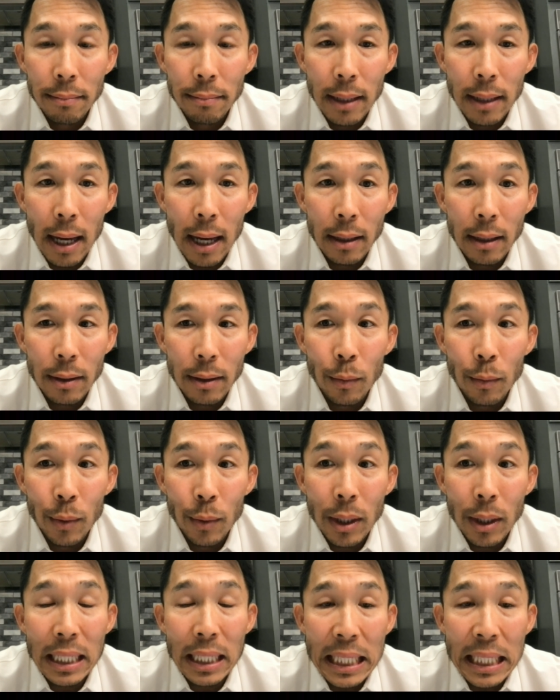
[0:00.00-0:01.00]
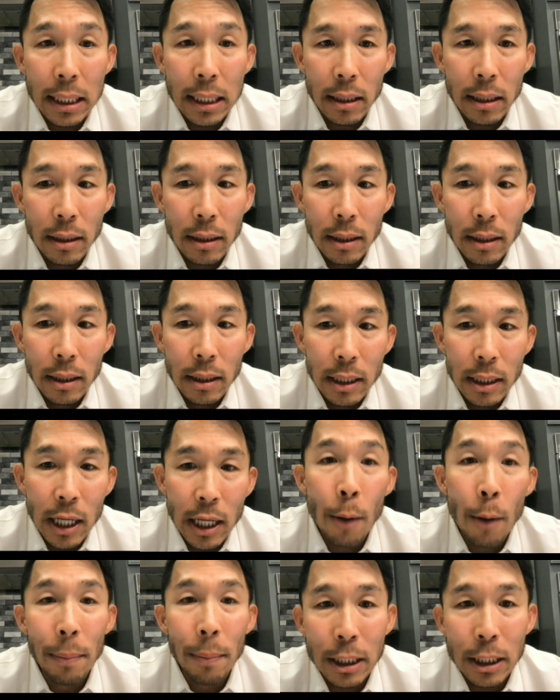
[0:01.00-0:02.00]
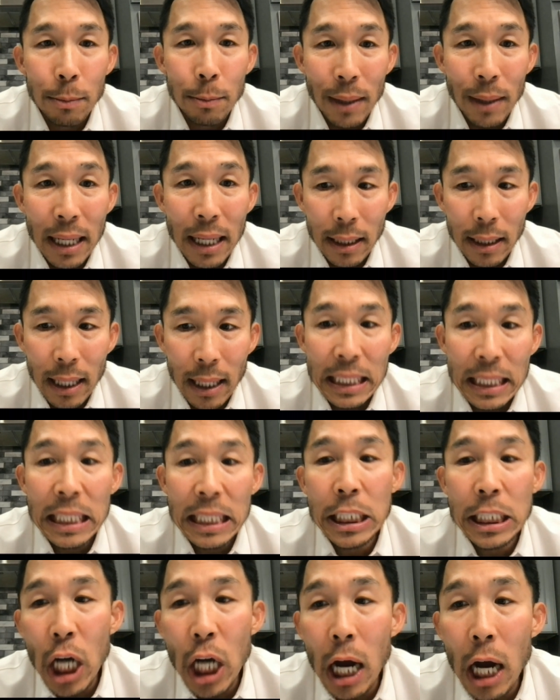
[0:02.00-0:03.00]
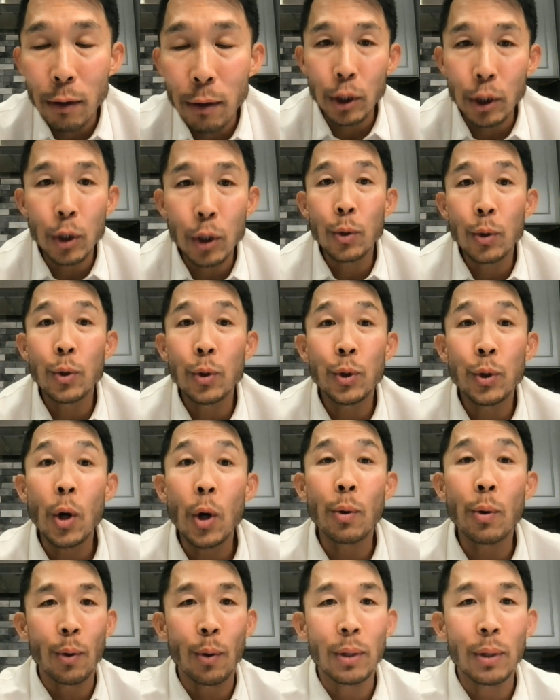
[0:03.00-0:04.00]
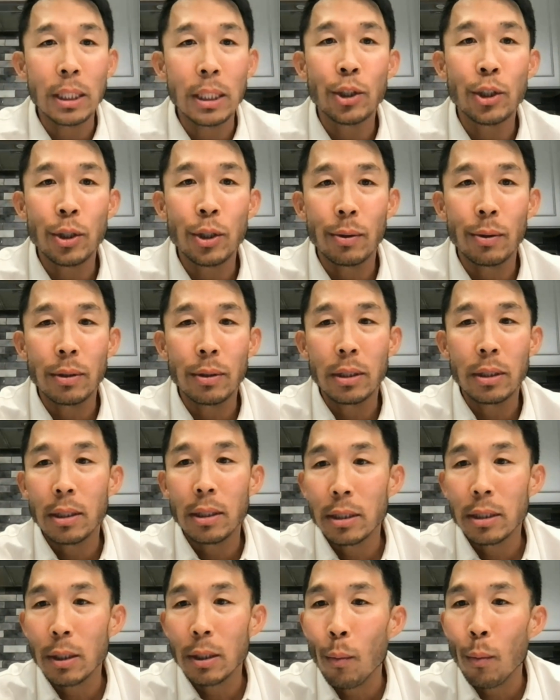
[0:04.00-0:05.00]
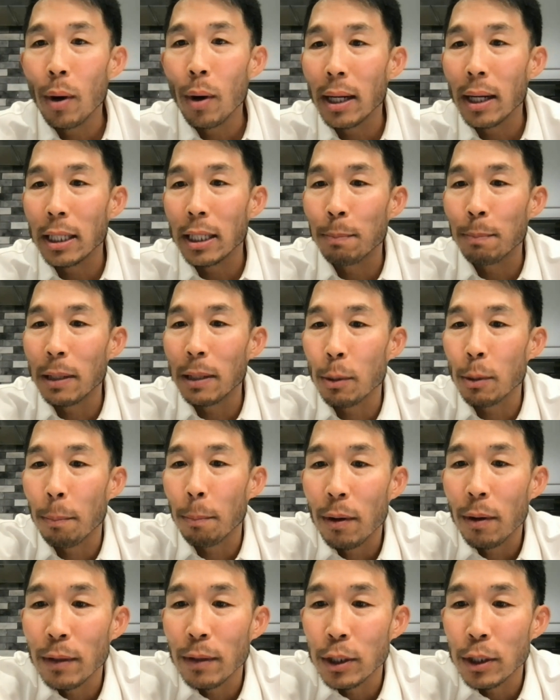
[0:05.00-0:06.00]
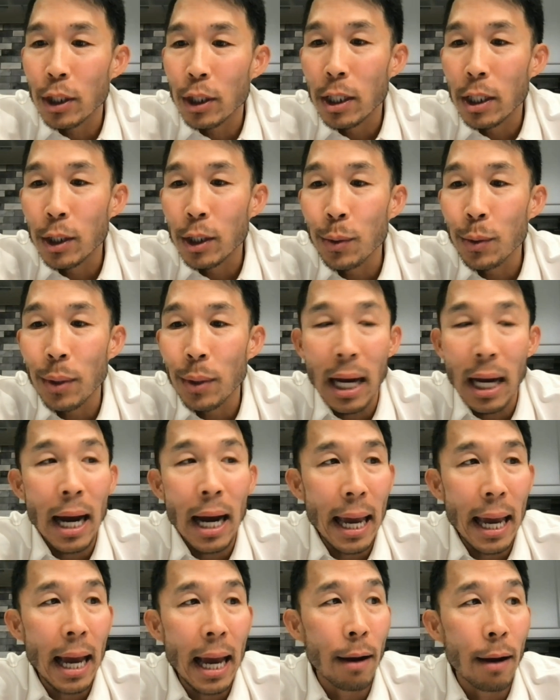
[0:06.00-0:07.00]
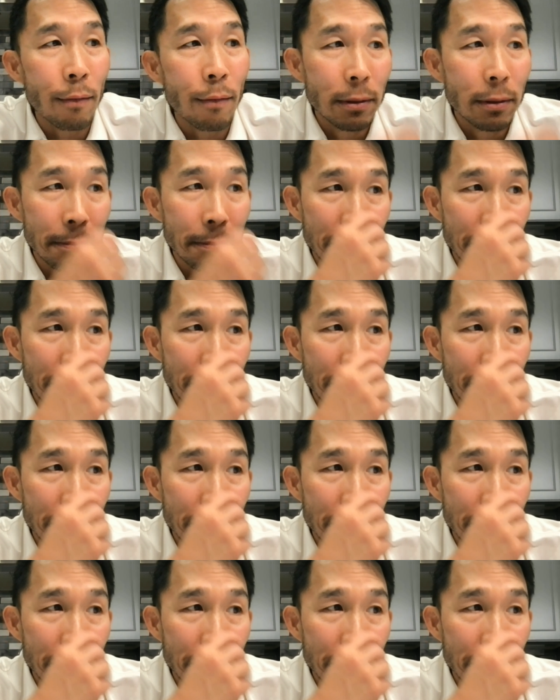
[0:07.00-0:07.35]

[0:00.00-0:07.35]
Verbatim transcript: that we are needed to help explain and teach others who don't know these truths. So, what a special privilege you and I have.